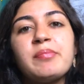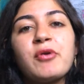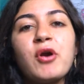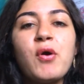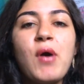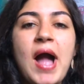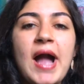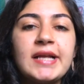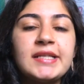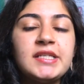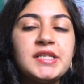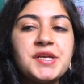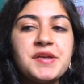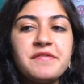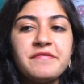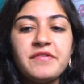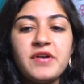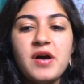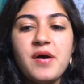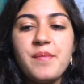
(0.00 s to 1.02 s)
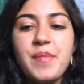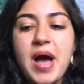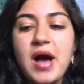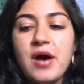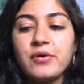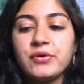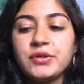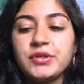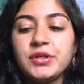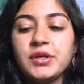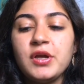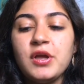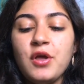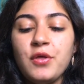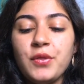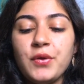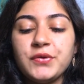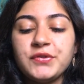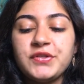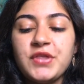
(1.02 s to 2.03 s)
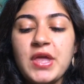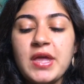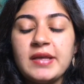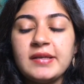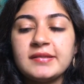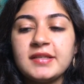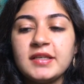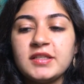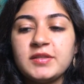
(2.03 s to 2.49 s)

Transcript: proactive about those things,